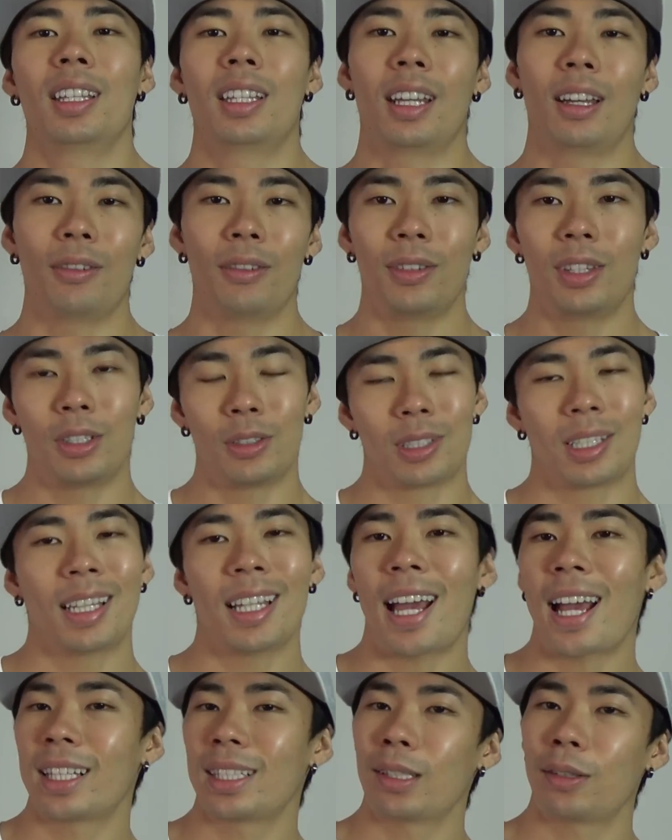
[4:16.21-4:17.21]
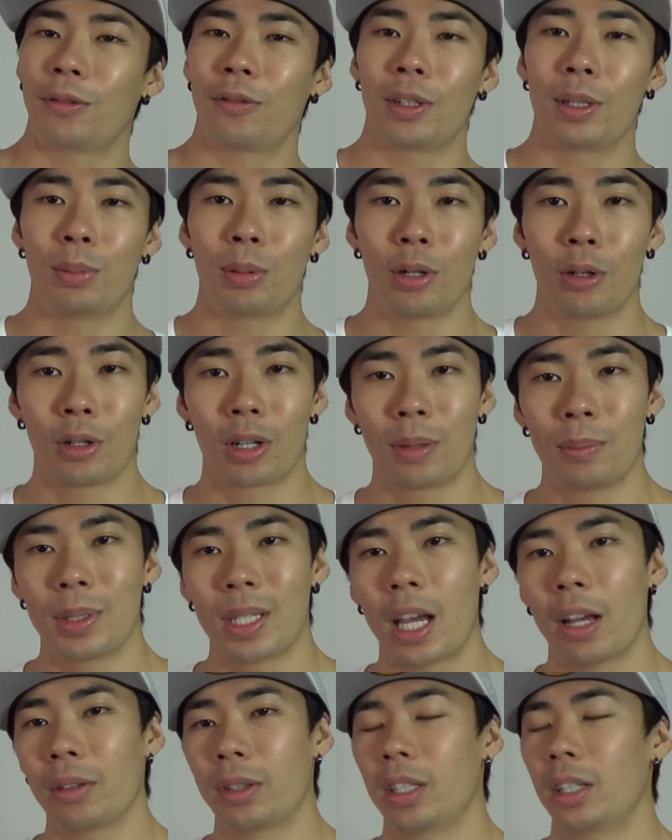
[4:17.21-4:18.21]
There's lots of free
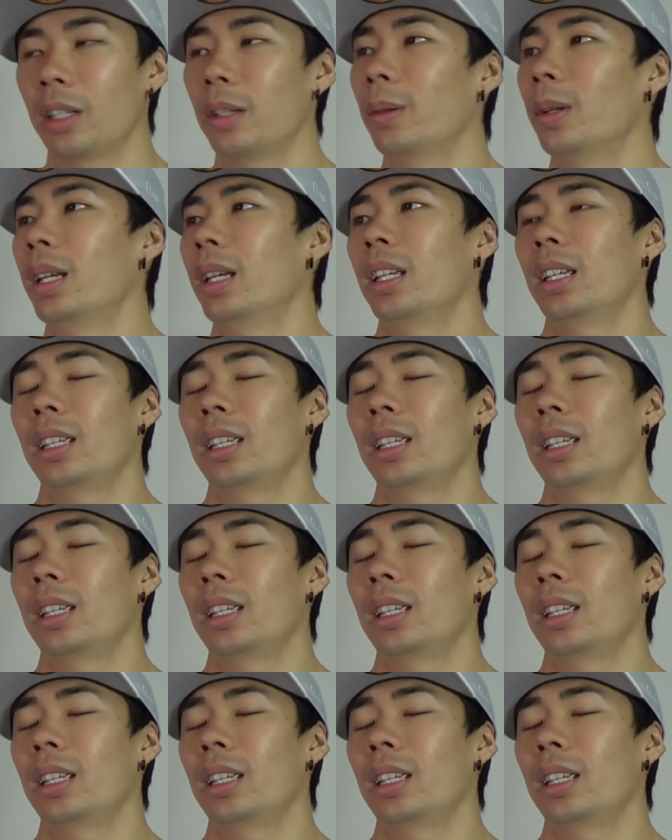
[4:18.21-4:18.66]
programs out there.